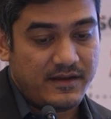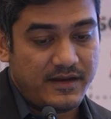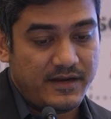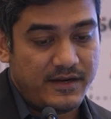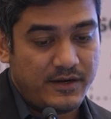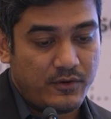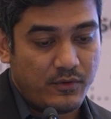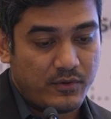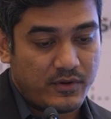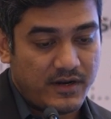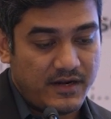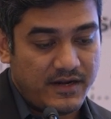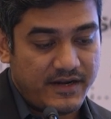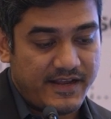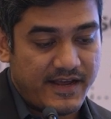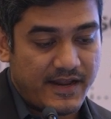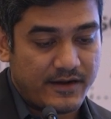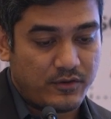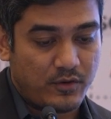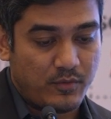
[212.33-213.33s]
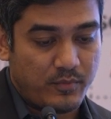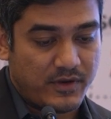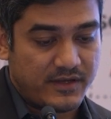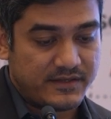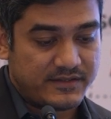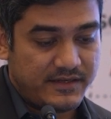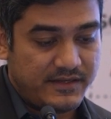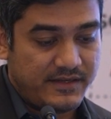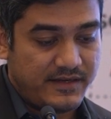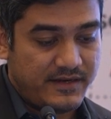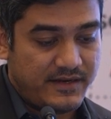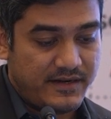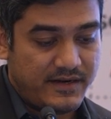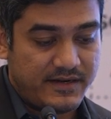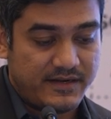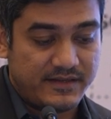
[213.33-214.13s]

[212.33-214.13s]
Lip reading: in total knee arthroplasty.